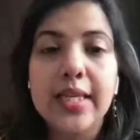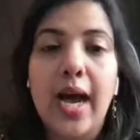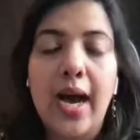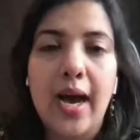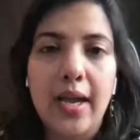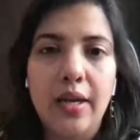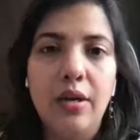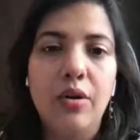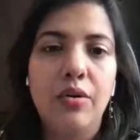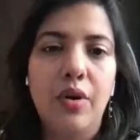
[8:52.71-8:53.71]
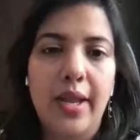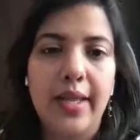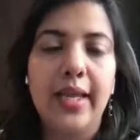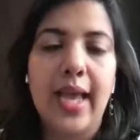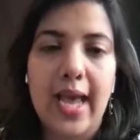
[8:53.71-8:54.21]

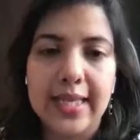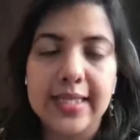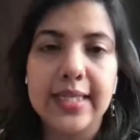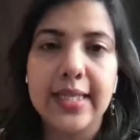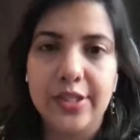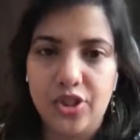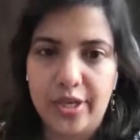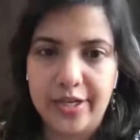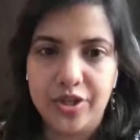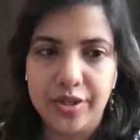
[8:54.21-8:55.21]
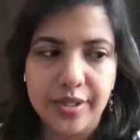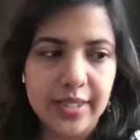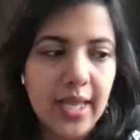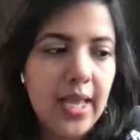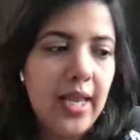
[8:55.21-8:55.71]
hyaluronic acid injections.